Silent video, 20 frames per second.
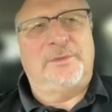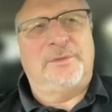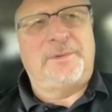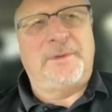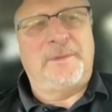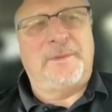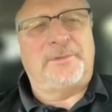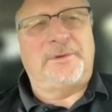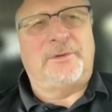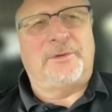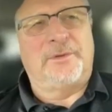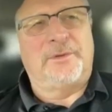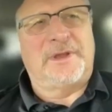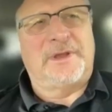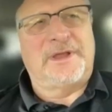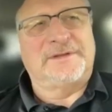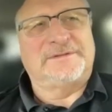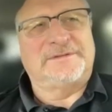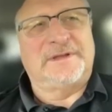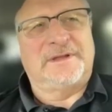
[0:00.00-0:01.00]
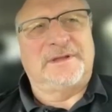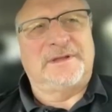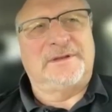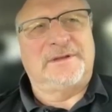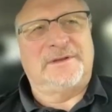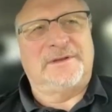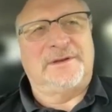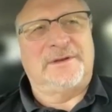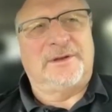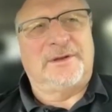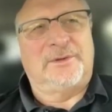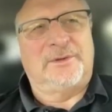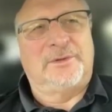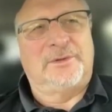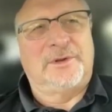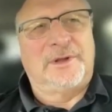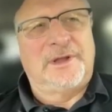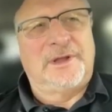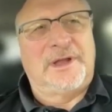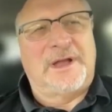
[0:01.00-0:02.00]
The people don't realize that you know
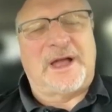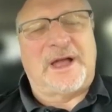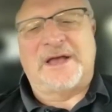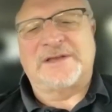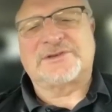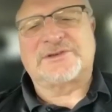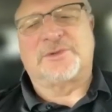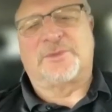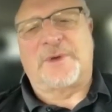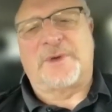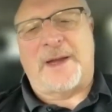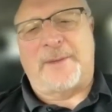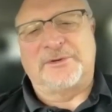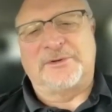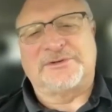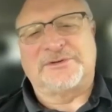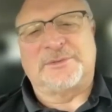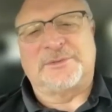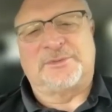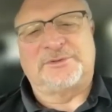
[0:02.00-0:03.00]
Oscar Robertson